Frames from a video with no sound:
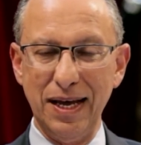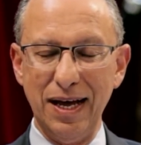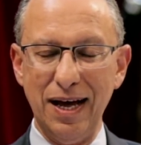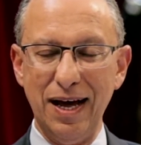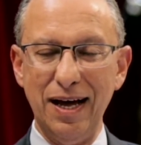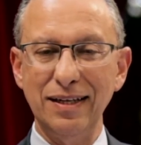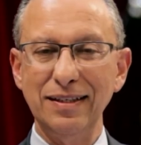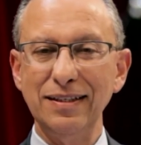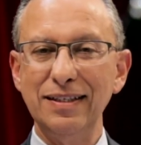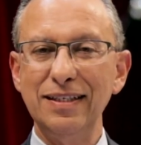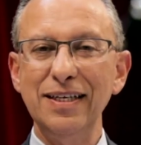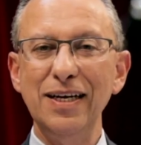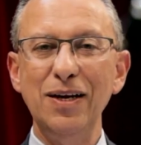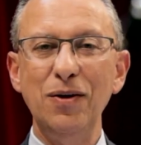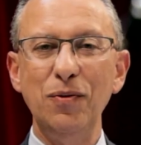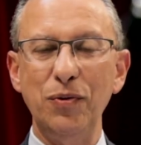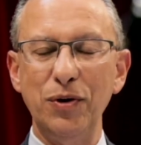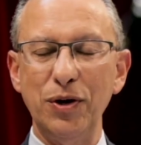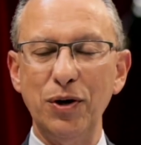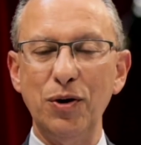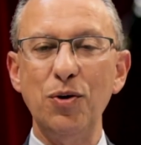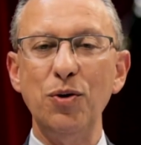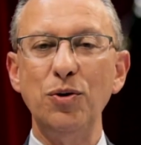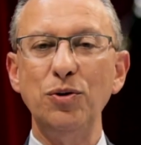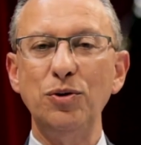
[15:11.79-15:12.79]
until
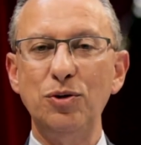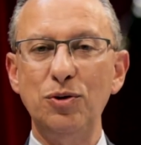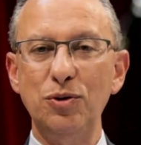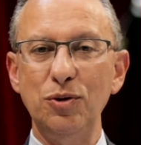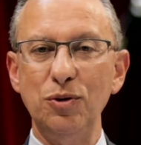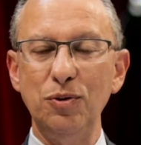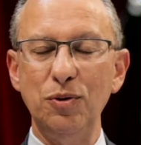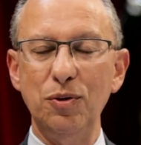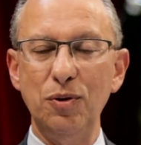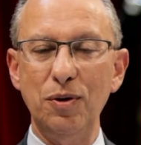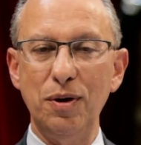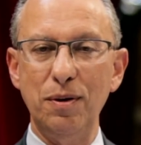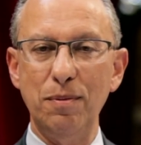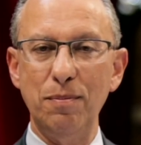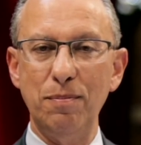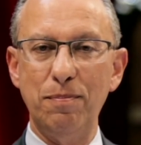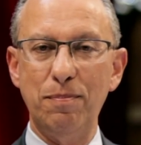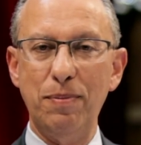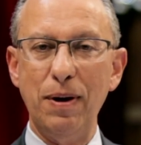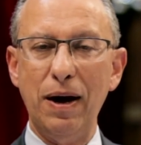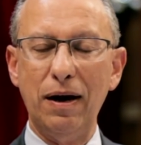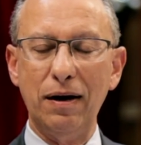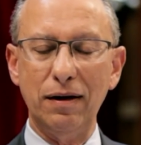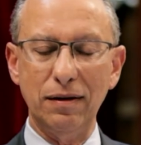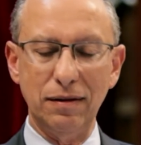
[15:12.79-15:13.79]
we go to
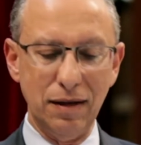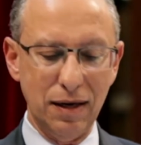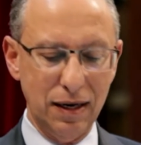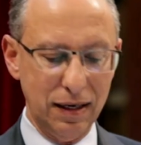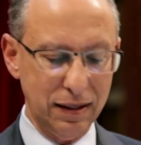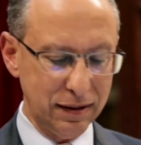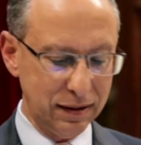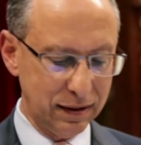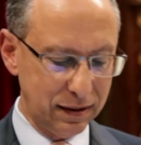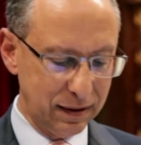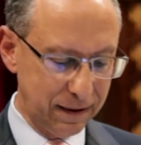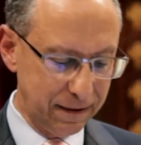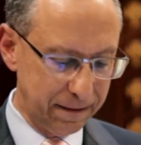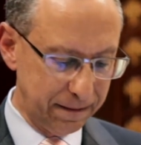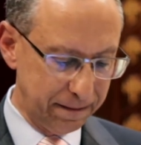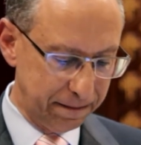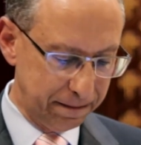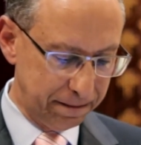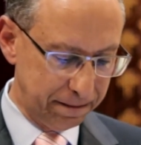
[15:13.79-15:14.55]
paradise.